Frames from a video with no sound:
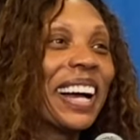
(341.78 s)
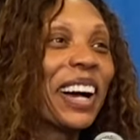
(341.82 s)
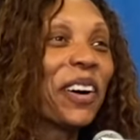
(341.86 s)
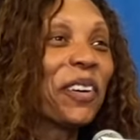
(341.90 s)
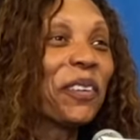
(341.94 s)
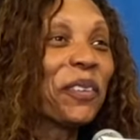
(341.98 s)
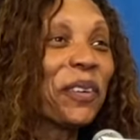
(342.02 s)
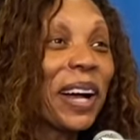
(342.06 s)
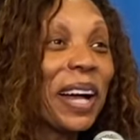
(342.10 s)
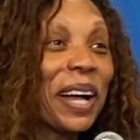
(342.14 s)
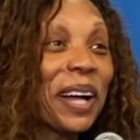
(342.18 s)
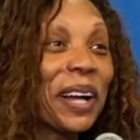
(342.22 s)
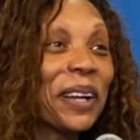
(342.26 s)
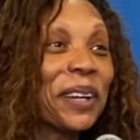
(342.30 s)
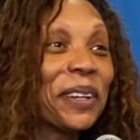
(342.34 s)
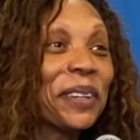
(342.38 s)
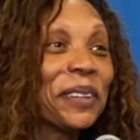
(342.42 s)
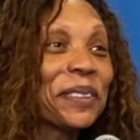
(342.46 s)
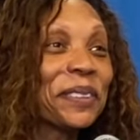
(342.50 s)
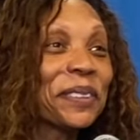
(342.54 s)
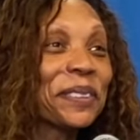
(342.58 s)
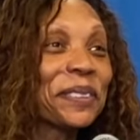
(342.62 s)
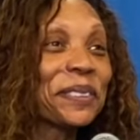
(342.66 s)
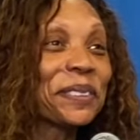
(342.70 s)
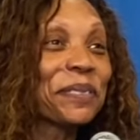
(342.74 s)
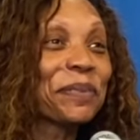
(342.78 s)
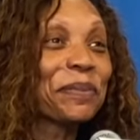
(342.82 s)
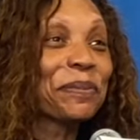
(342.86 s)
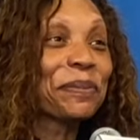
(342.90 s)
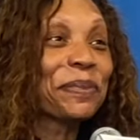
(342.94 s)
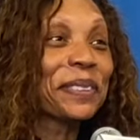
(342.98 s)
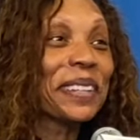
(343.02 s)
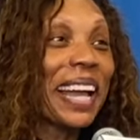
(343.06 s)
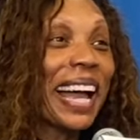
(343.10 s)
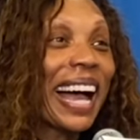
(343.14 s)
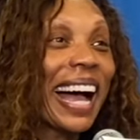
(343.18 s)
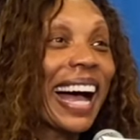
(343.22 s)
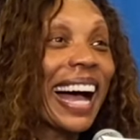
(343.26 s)
Well,
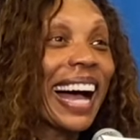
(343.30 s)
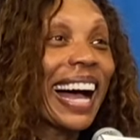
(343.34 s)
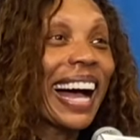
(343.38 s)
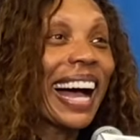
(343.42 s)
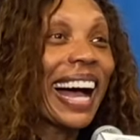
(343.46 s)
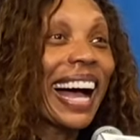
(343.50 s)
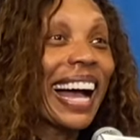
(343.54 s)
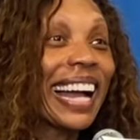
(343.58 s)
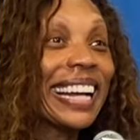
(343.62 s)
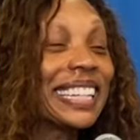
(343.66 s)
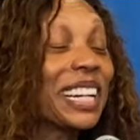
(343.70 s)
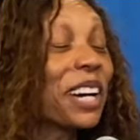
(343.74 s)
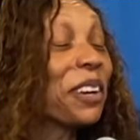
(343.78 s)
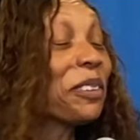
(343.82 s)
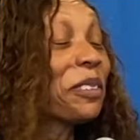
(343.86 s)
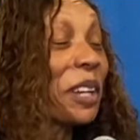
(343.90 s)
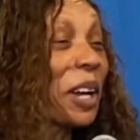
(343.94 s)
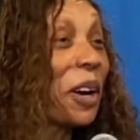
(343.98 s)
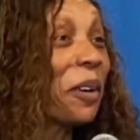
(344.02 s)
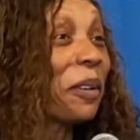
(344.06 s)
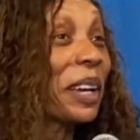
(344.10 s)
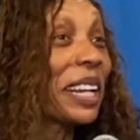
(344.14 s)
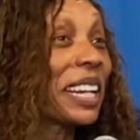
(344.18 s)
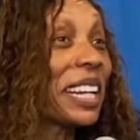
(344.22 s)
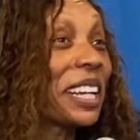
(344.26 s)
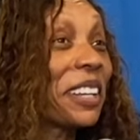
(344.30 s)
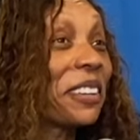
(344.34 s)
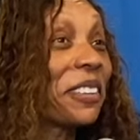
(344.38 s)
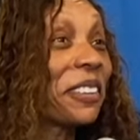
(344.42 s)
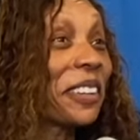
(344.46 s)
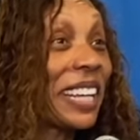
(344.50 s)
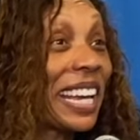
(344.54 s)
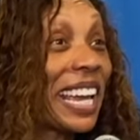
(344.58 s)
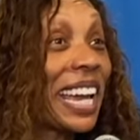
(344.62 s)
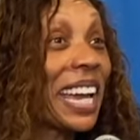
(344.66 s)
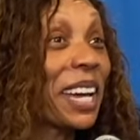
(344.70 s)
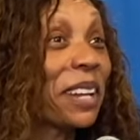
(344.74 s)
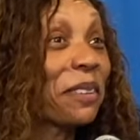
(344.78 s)
I don't know any
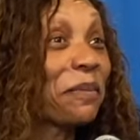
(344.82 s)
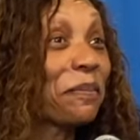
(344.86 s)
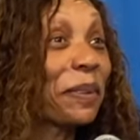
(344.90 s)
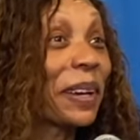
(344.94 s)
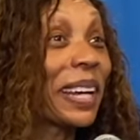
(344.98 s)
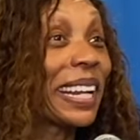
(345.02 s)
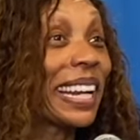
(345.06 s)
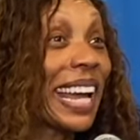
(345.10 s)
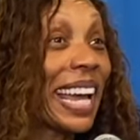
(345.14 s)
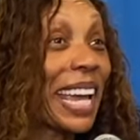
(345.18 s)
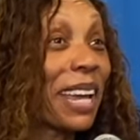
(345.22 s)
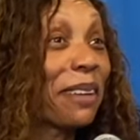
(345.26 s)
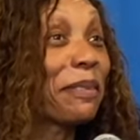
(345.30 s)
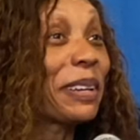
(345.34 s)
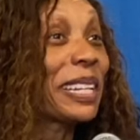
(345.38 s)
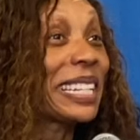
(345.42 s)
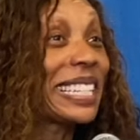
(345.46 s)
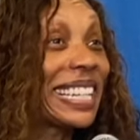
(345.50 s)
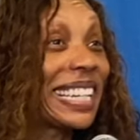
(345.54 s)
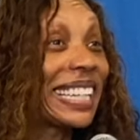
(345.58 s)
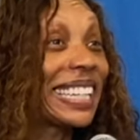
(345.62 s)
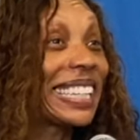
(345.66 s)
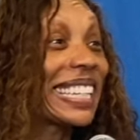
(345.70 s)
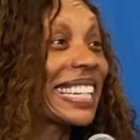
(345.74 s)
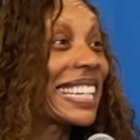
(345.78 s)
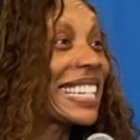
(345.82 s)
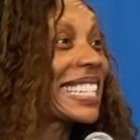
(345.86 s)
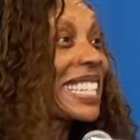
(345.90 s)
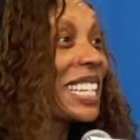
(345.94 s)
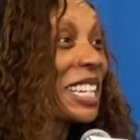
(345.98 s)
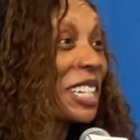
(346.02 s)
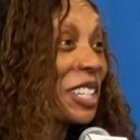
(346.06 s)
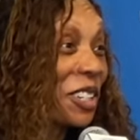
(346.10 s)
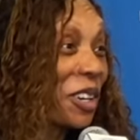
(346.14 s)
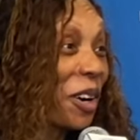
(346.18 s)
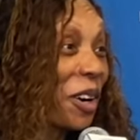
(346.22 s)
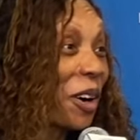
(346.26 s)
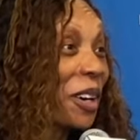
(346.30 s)
yet, but Amy Tilly is
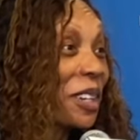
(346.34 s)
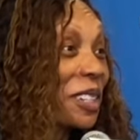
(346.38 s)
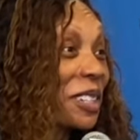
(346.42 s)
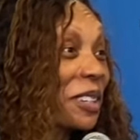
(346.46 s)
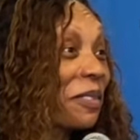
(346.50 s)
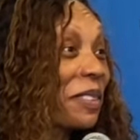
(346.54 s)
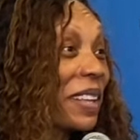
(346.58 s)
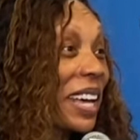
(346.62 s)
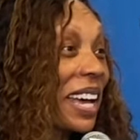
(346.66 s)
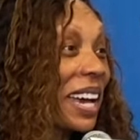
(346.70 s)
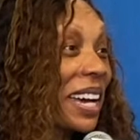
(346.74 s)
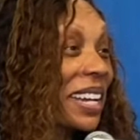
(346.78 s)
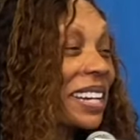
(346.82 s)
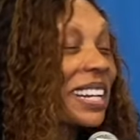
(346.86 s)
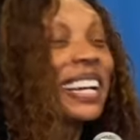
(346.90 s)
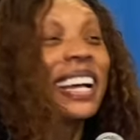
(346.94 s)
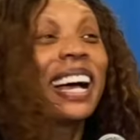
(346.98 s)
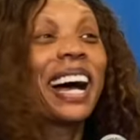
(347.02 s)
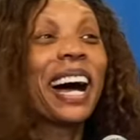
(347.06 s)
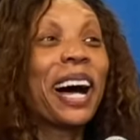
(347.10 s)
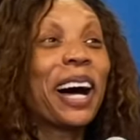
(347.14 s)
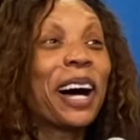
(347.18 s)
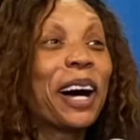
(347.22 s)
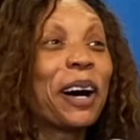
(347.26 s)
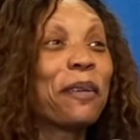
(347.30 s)
in charge of that.